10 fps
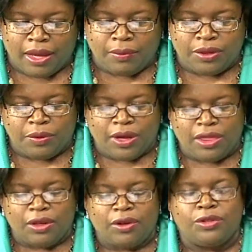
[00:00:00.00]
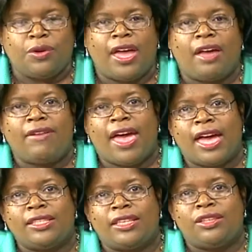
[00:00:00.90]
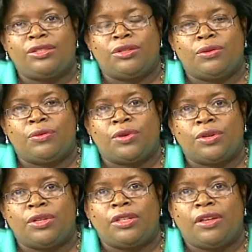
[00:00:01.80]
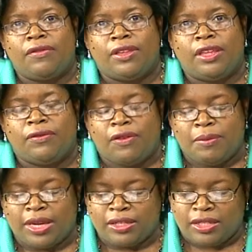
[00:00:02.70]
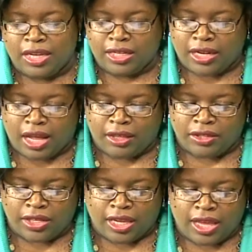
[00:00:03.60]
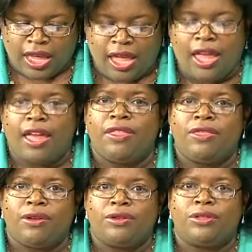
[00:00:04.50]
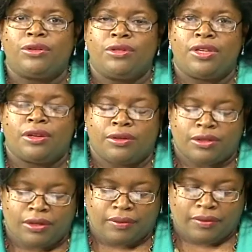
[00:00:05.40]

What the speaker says: between those who have access to the world of information technology and those who don't.